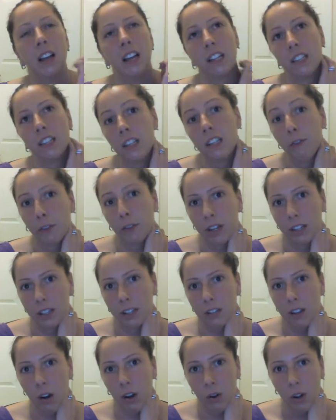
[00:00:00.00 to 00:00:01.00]
It's
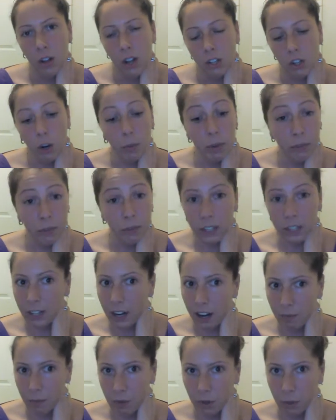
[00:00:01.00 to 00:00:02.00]
different, so don't be afraid
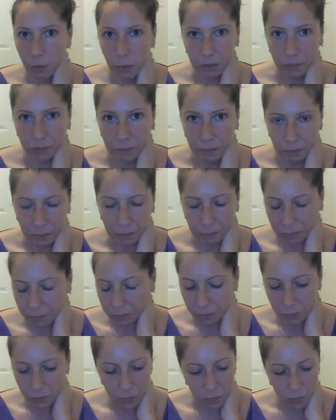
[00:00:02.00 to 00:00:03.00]
to have more than one.
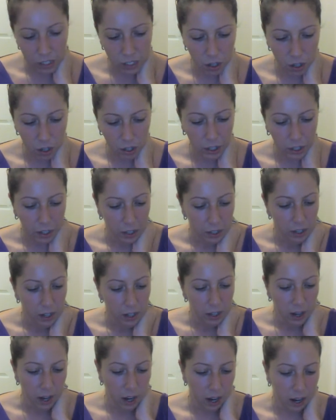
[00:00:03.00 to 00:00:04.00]
It's all good.
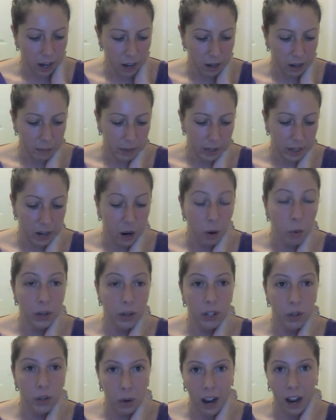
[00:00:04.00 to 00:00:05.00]
Now,
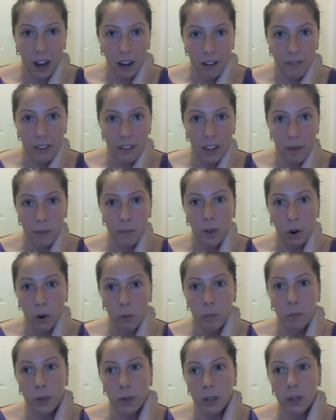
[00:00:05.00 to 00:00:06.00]
when you have them,
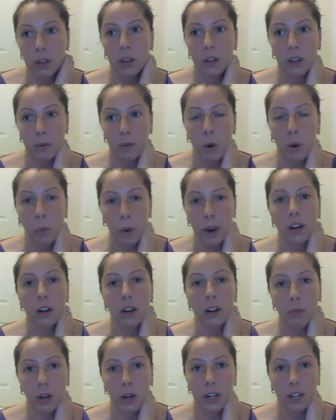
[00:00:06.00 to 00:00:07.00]
though, be
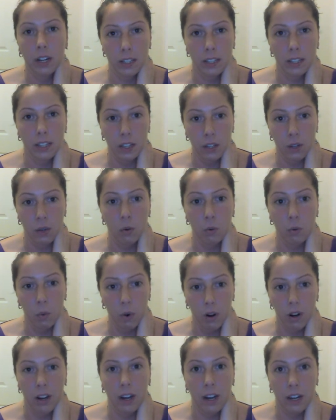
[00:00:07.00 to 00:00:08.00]
aware of what it is that you
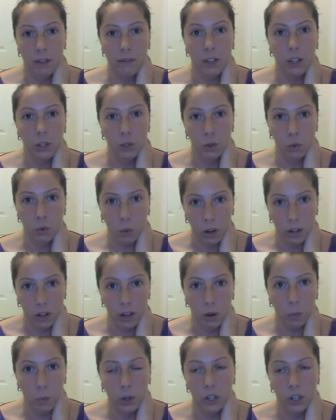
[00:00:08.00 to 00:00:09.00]
want out of each one
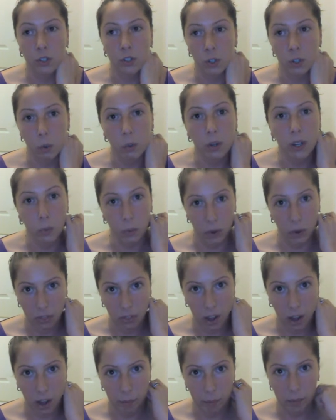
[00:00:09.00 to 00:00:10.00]
and what you're doing
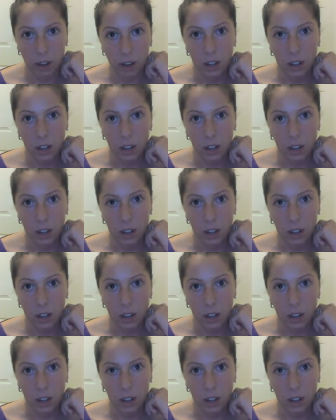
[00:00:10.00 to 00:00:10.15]
with them.